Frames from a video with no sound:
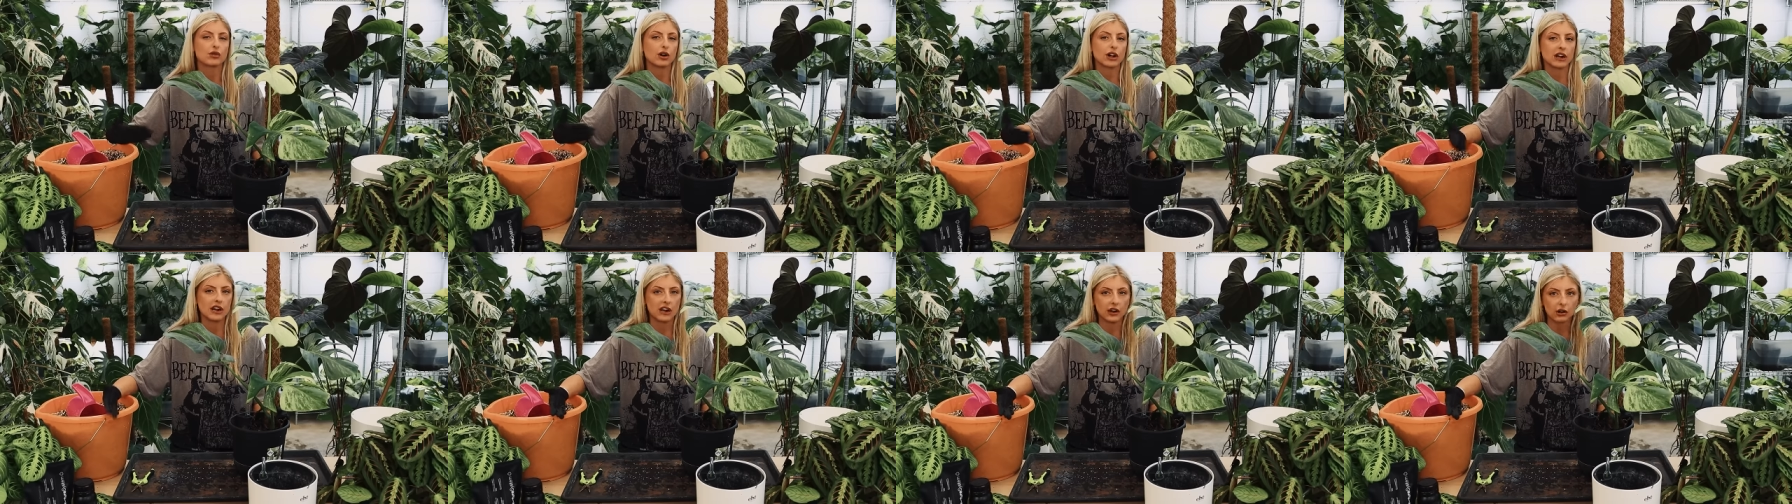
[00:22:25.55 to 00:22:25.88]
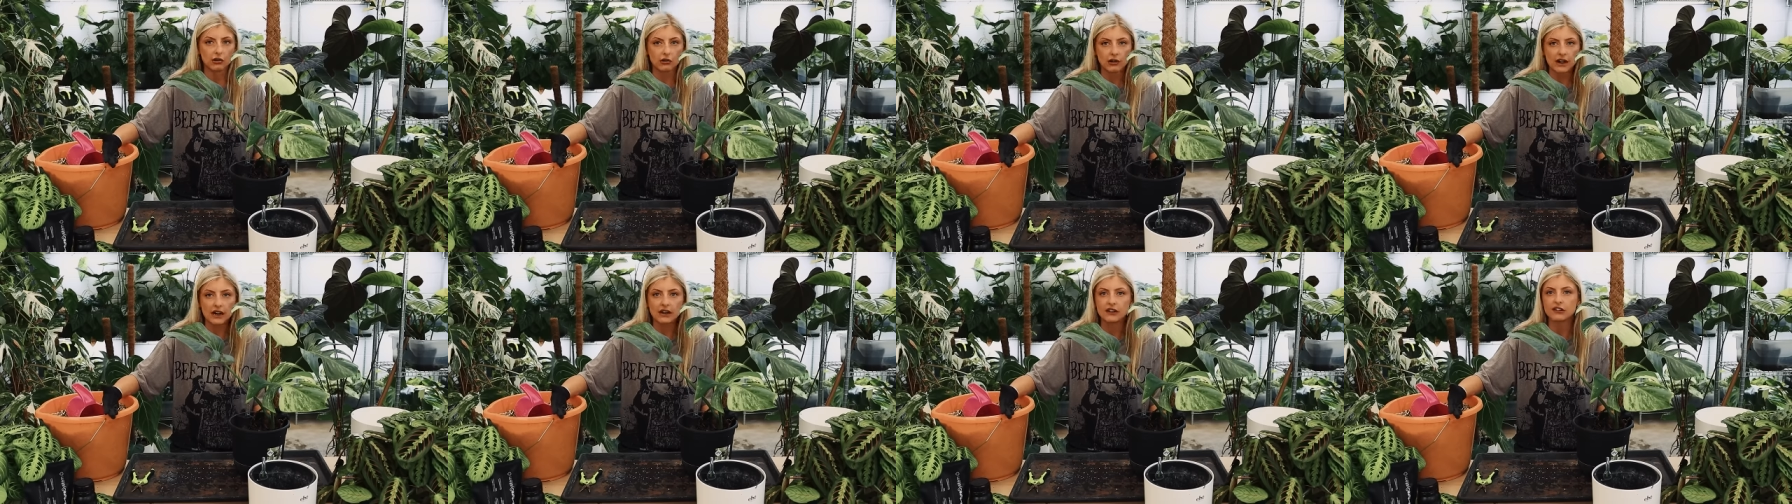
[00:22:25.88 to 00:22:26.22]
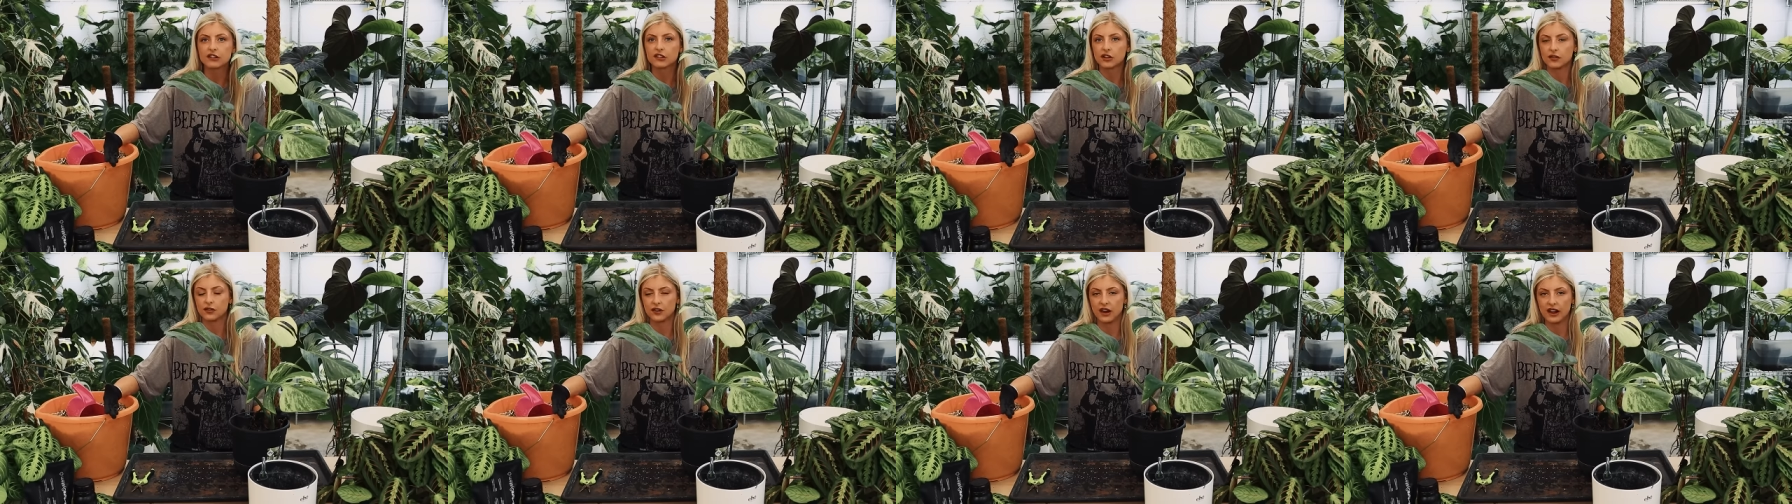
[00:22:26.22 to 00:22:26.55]
Pretty in Green,
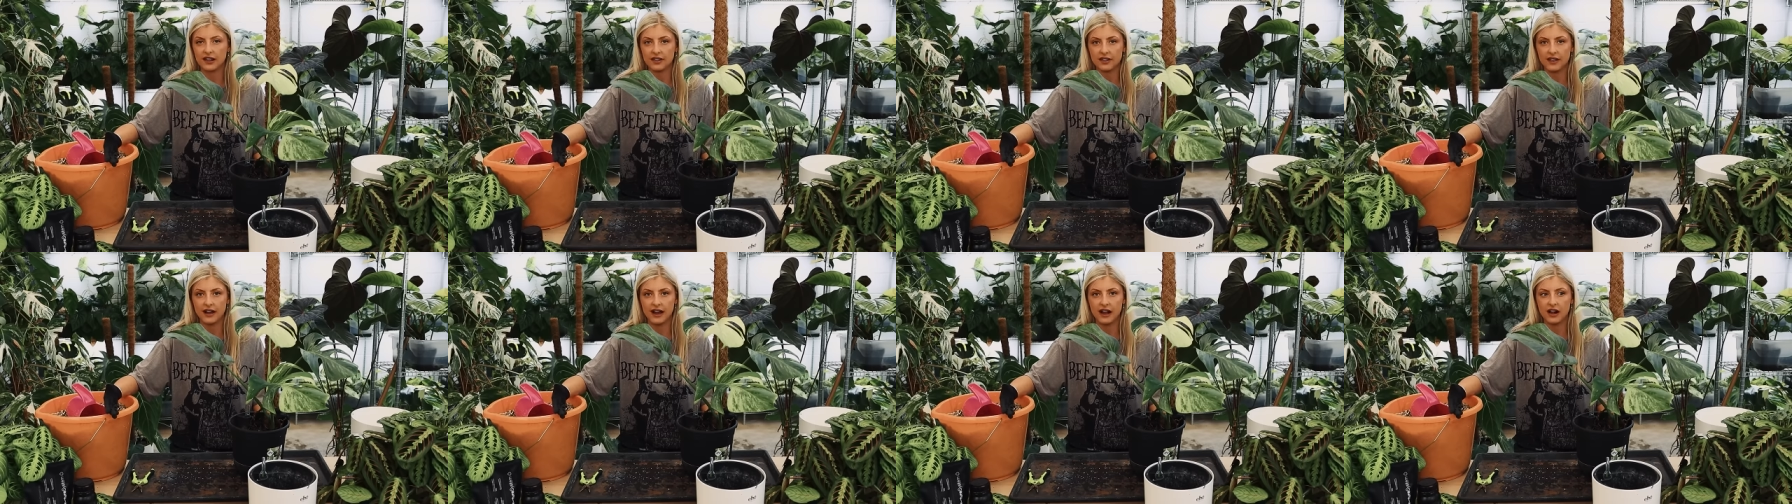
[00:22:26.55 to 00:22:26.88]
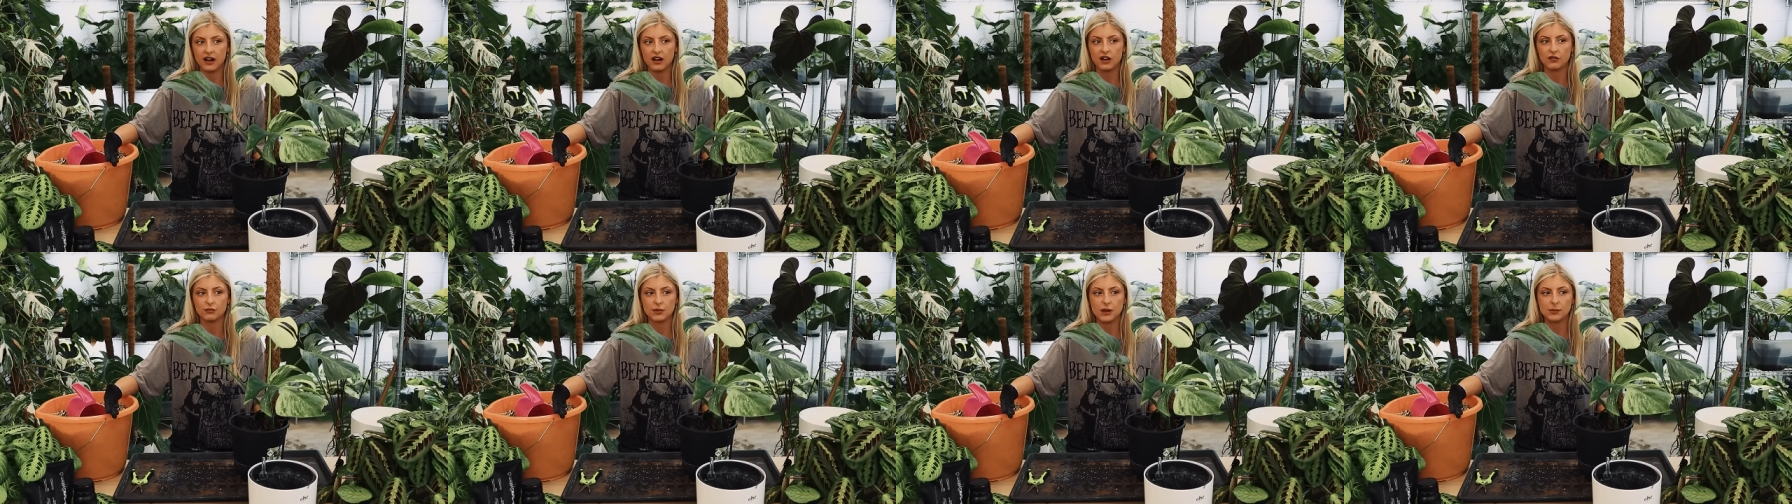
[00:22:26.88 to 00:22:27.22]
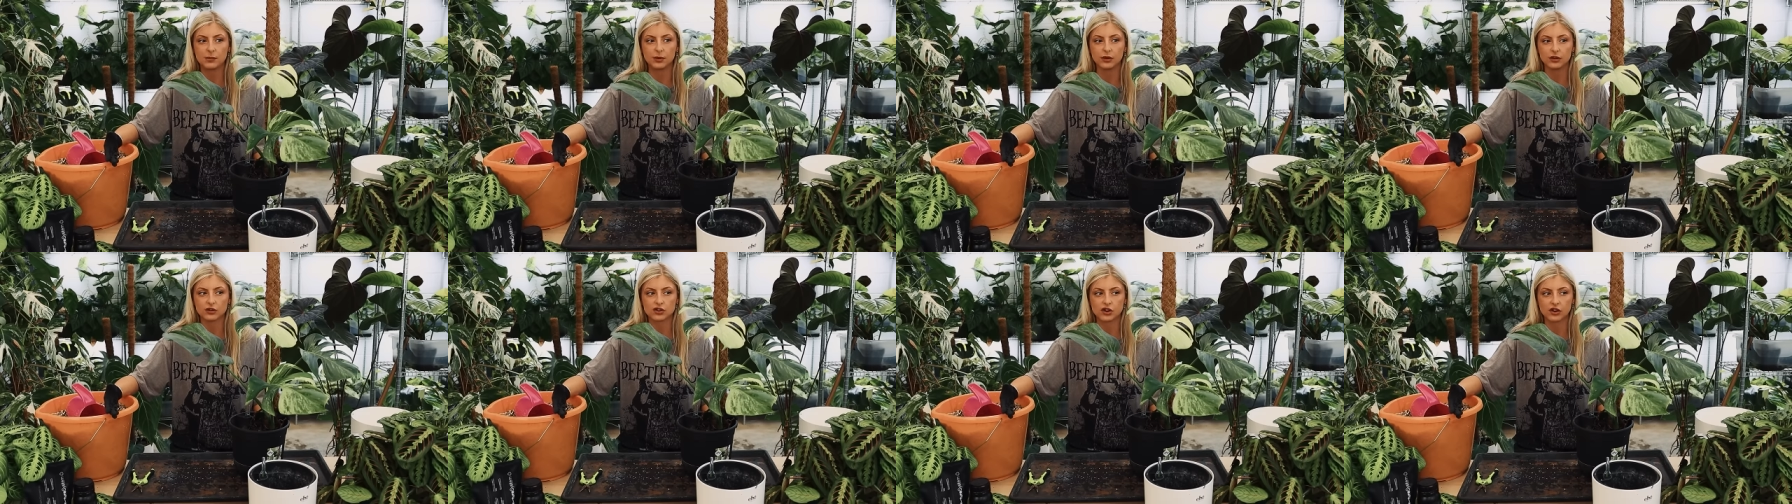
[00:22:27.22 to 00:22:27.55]
stuff like that, of
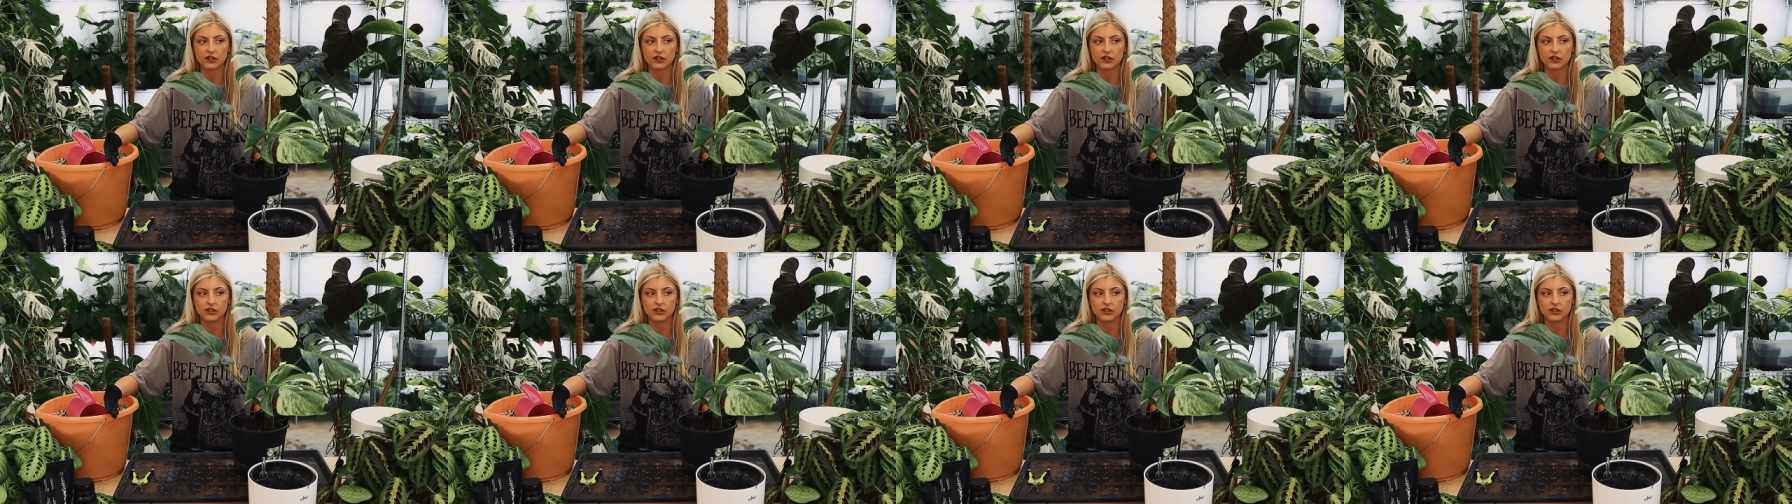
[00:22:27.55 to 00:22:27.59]
people